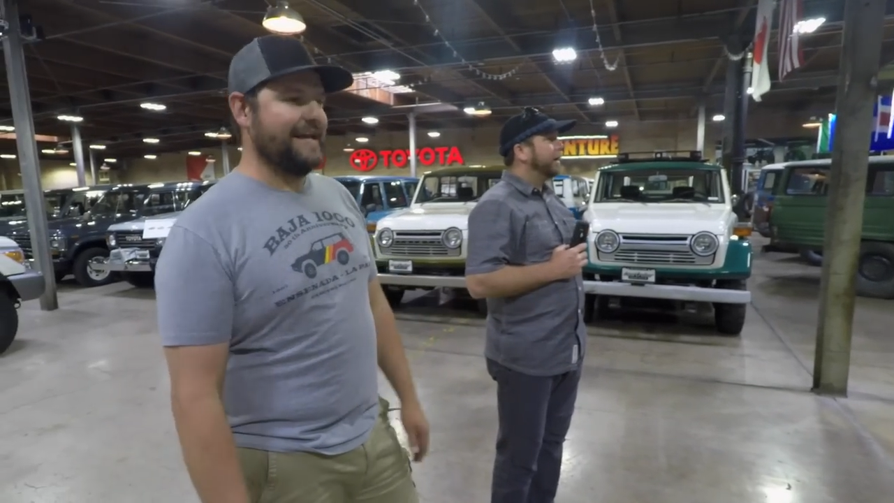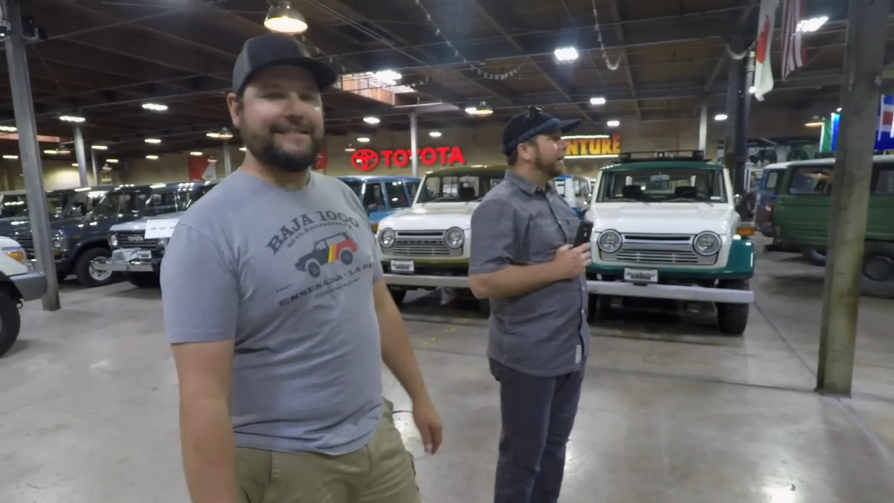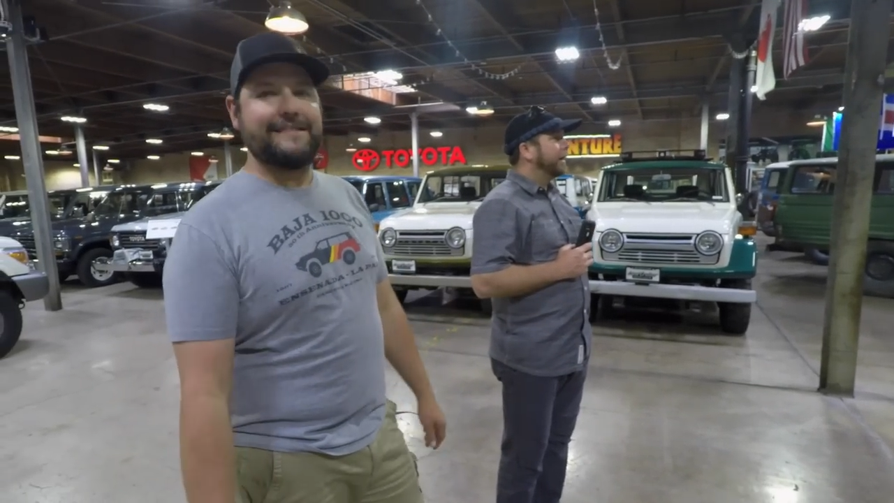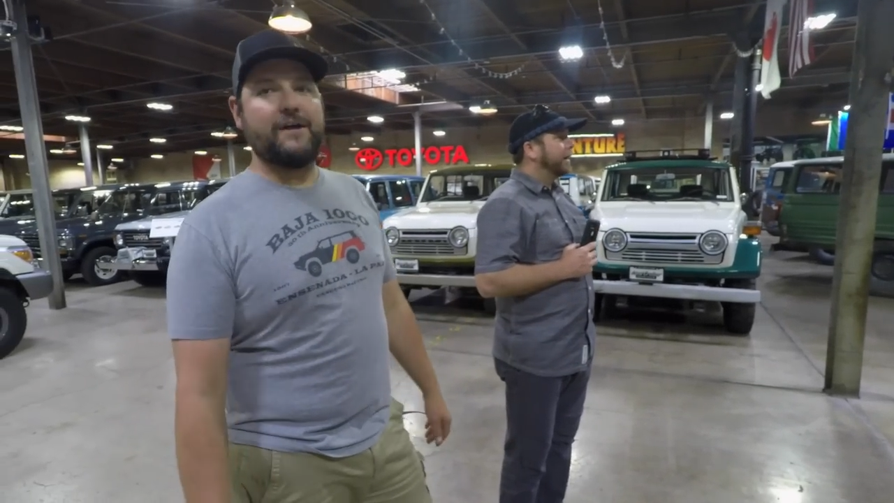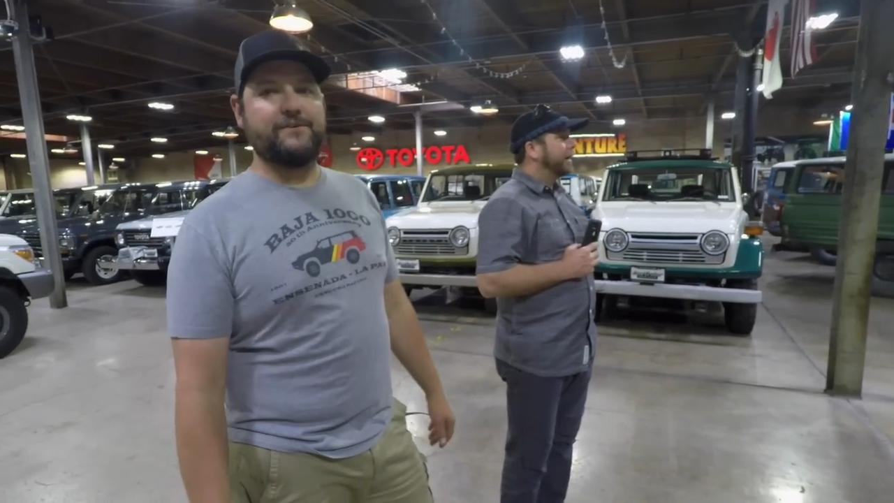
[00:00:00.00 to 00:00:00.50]

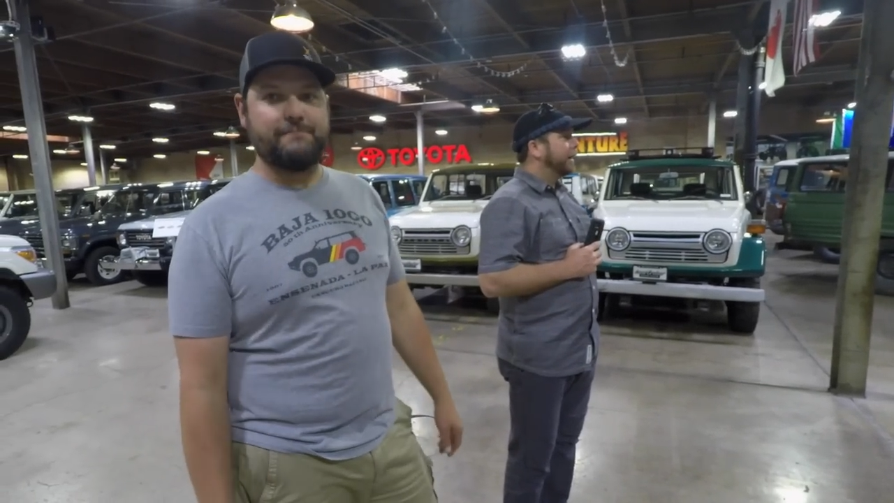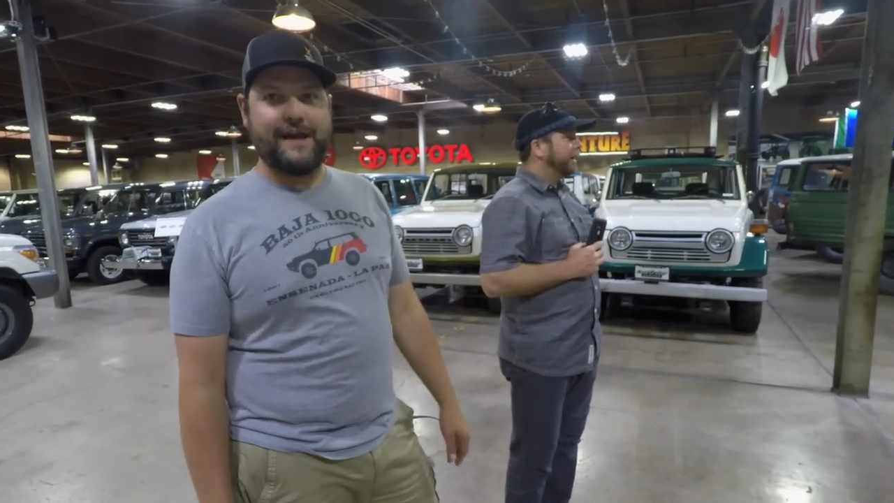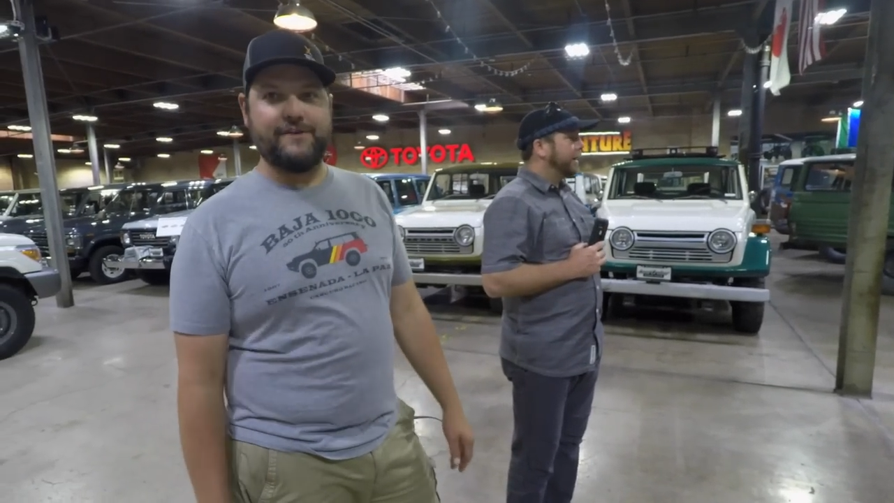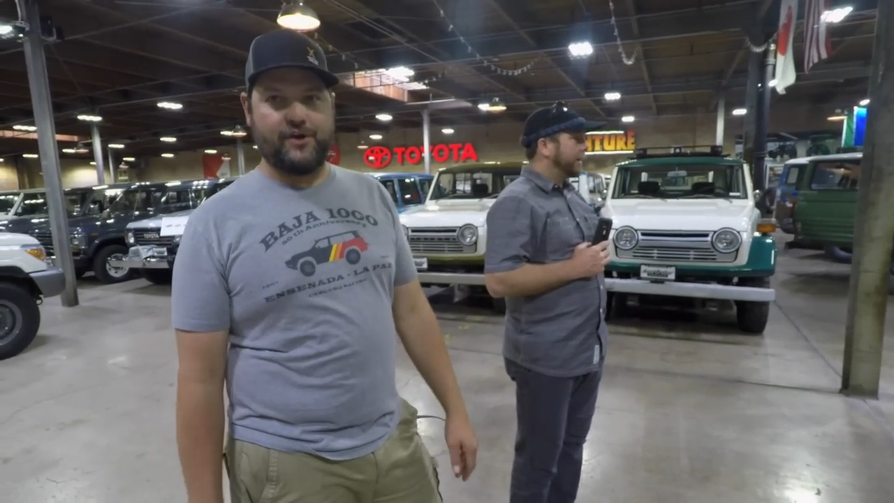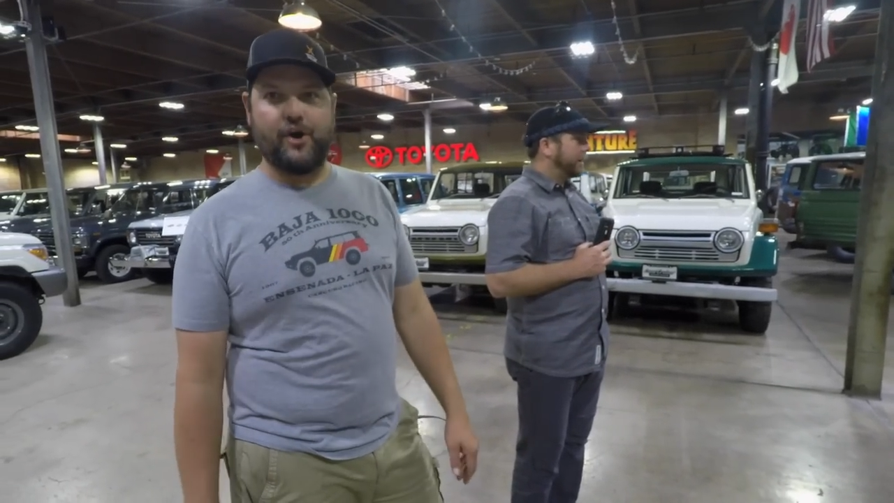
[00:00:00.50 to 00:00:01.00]
ten thousand
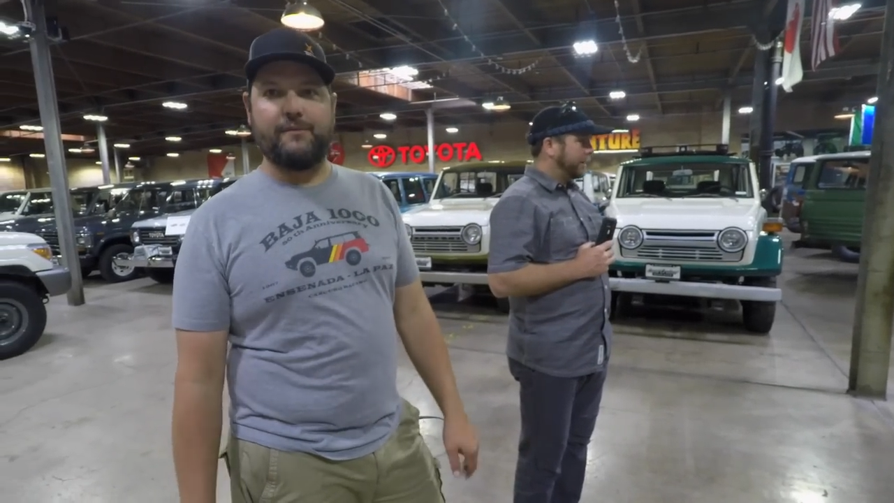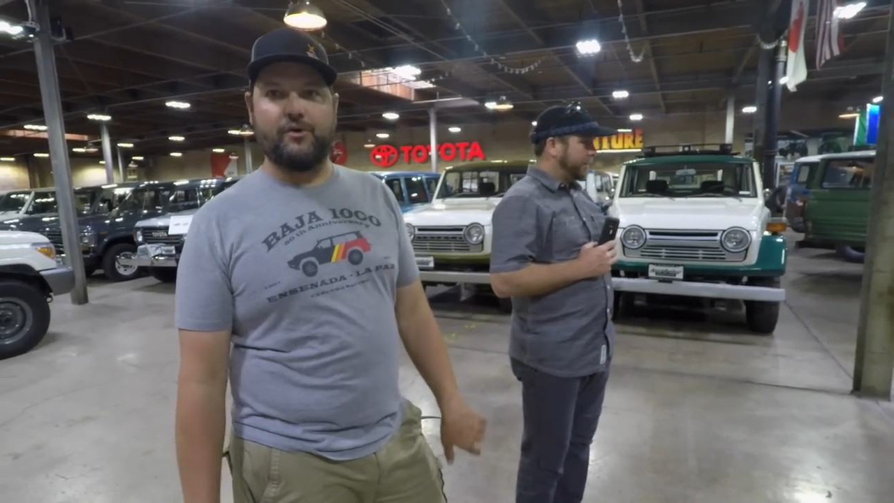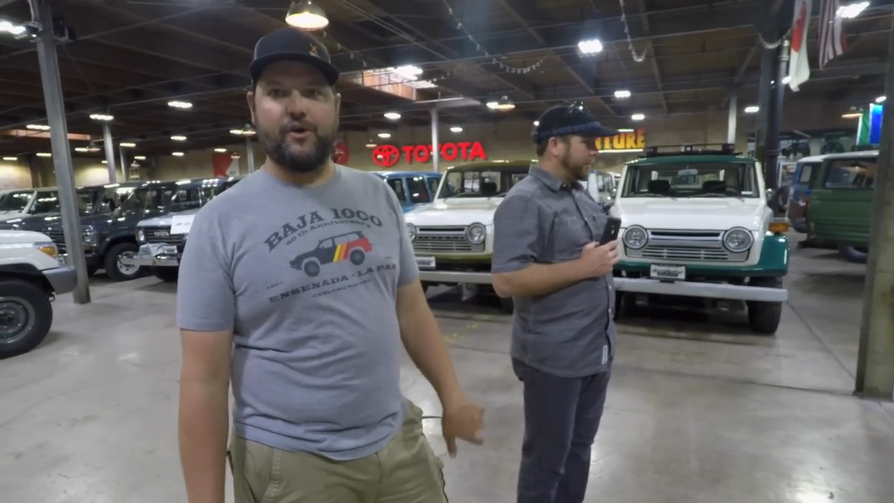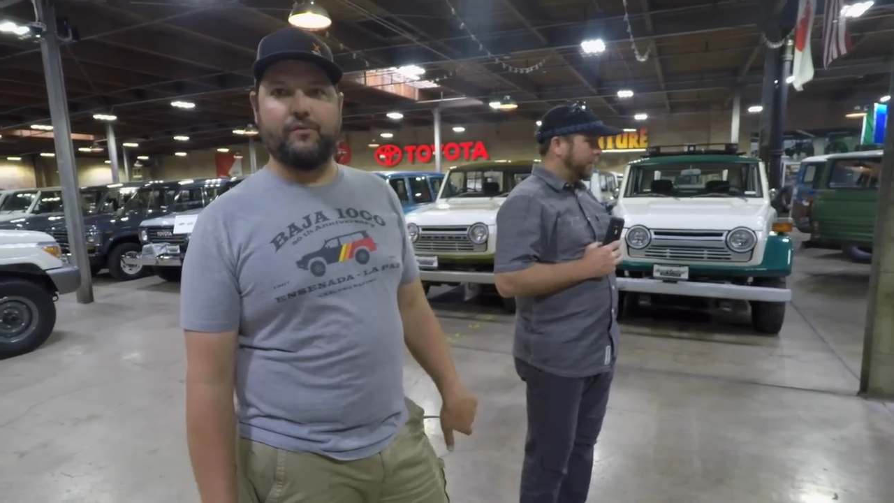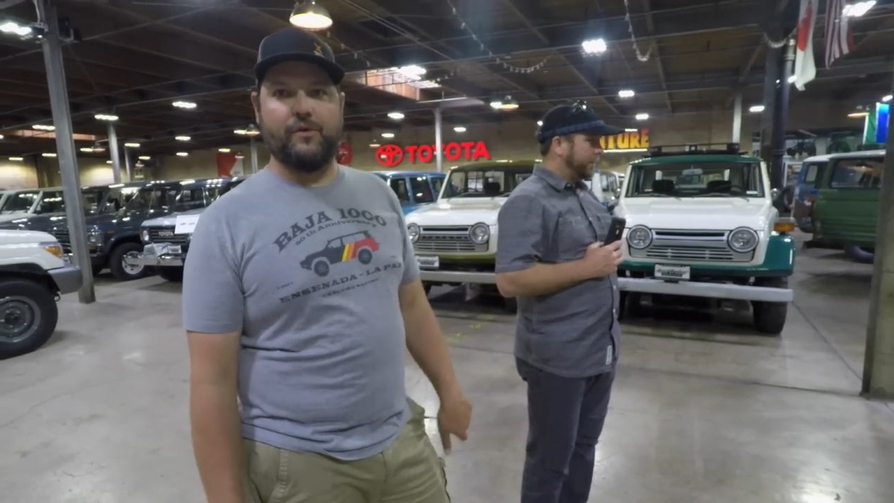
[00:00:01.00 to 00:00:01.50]
pounds of
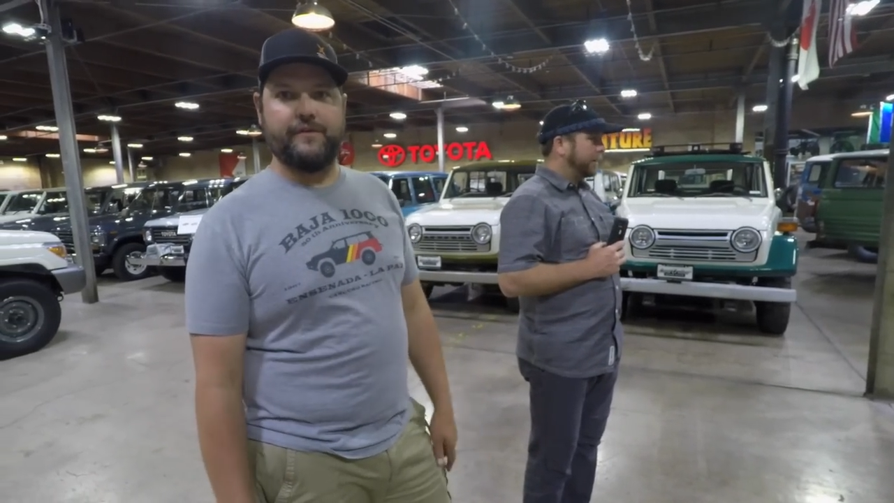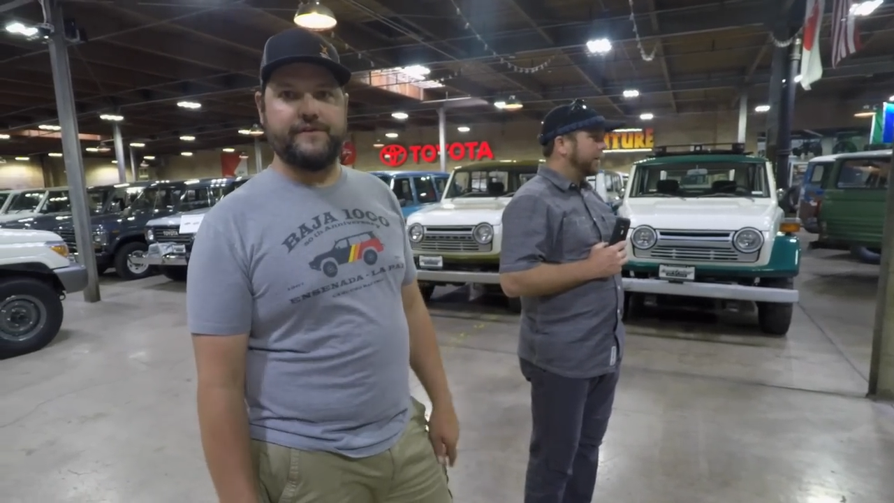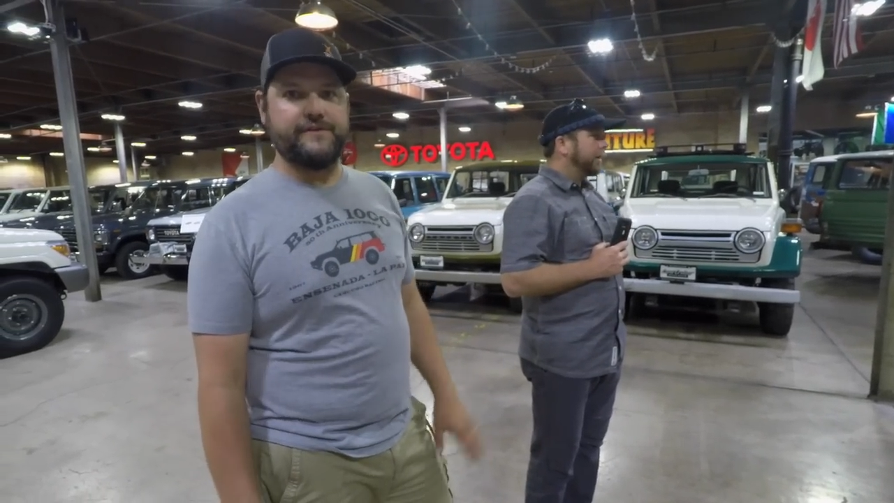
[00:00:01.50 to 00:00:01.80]
armor on one of these.